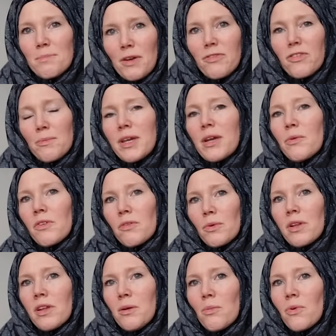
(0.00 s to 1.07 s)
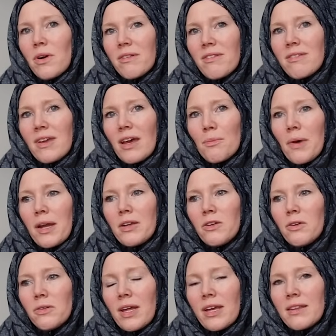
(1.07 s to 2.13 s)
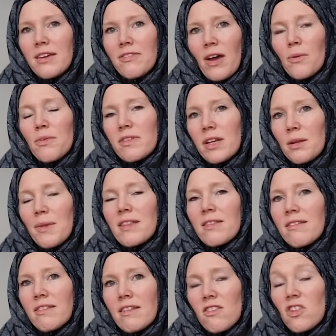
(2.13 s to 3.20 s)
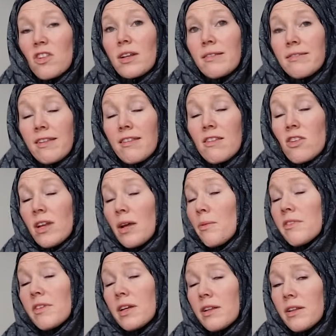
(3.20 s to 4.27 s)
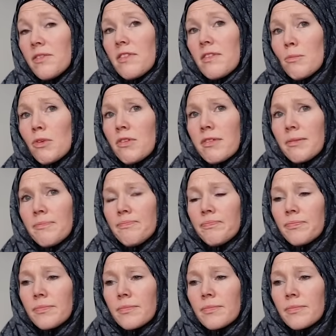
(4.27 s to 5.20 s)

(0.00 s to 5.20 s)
But for me, it was a really important step. I knew, like, if I was going to make this decision, I was going to live as a Muslim.